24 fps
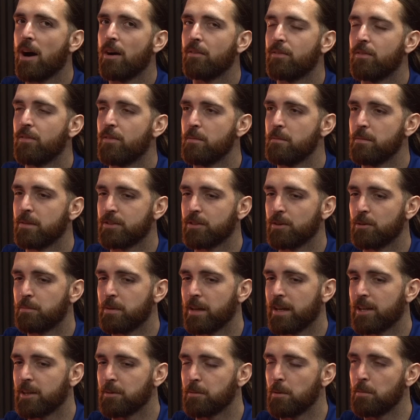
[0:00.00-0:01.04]
half of them are sort of
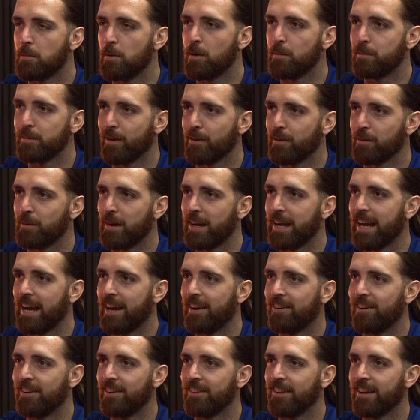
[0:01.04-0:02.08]
picking up a bourbon on the way
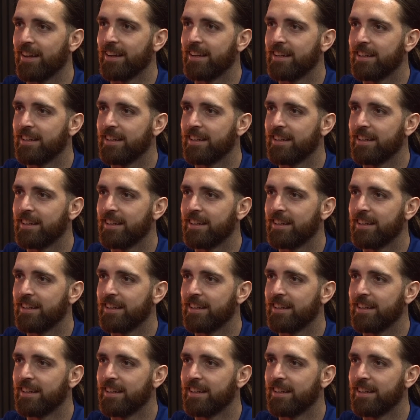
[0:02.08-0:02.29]
out, aren't they?